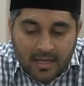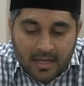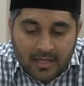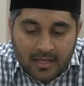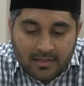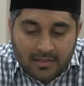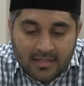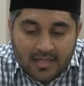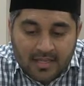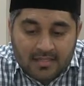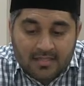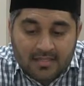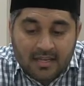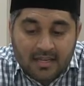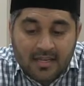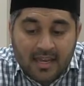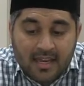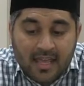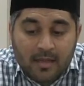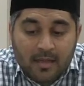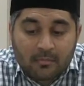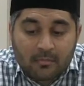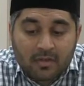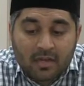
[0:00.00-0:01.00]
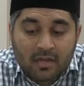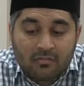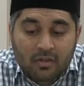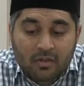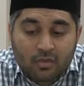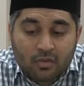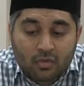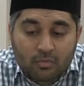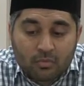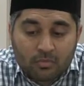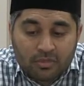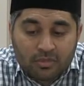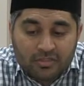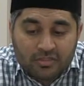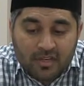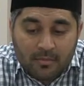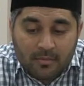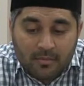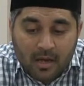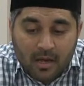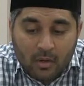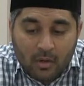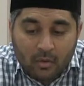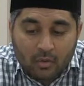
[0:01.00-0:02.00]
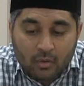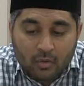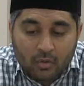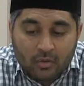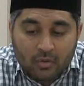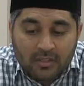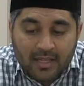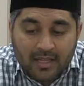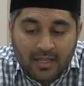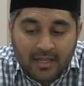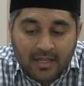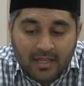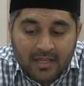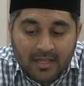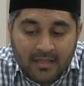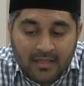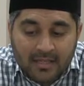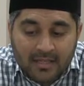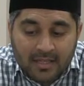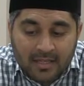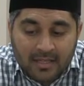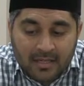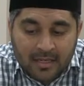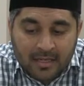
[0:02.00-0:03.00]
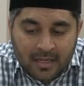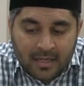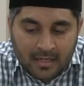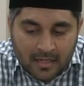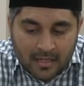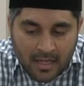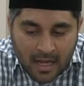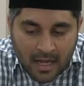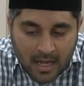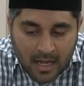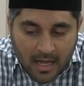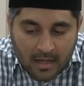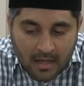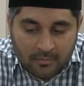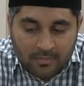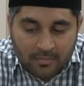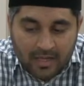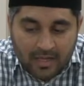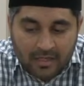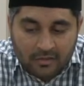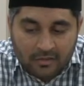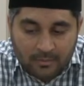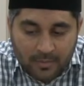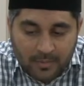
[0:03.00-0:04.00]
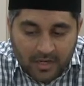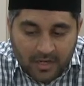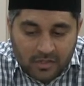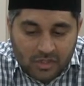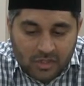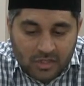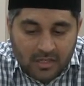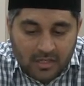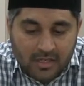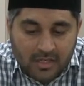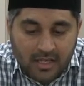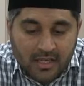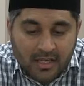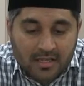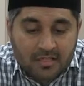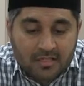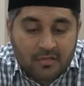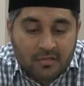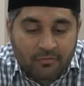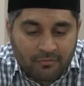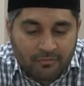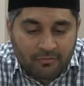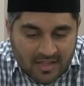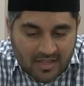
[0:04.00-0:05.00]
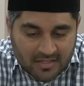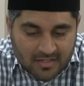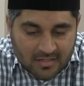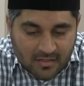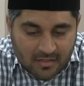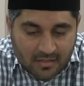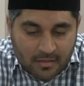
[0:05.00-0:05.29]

Thus the name given to Muslim Maud in the Ilham expression is Fazl.